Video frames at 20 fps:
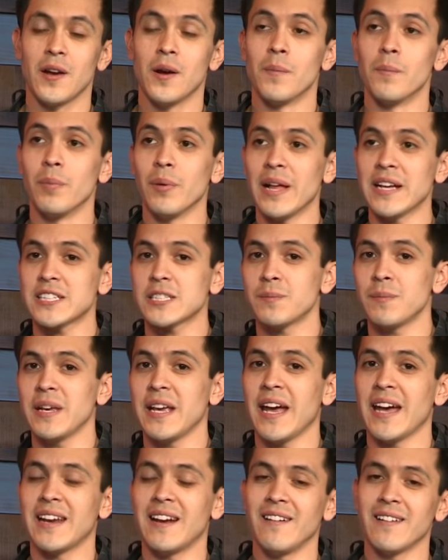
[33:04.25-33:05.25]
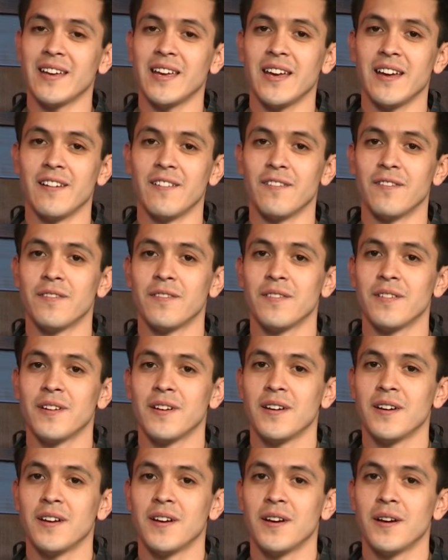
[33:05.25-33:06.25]
Bless me and I'll give.
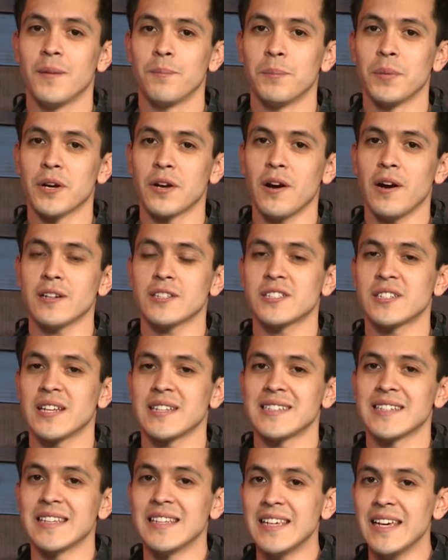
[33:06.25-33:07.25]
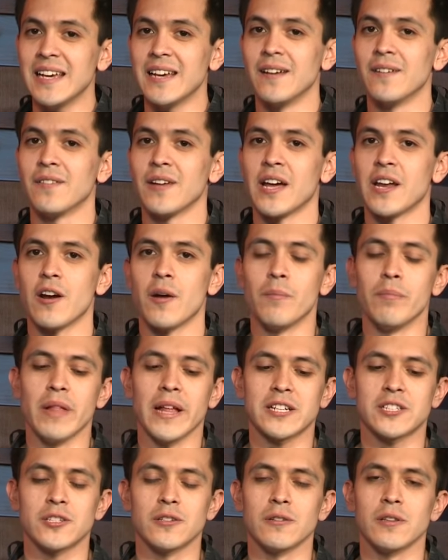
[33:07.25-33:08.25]
But God says, Give and I'll
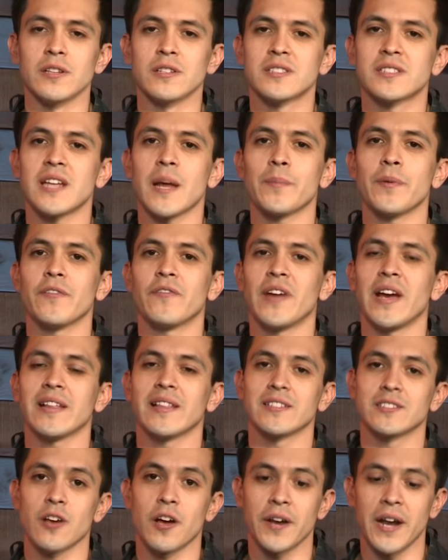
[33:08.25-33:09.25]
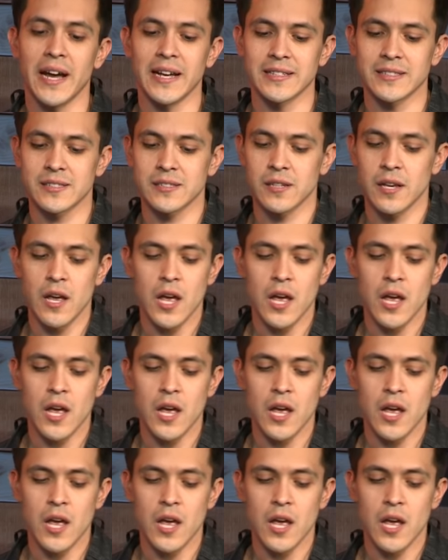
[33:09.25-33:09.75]
bless you. The step of faith is on us.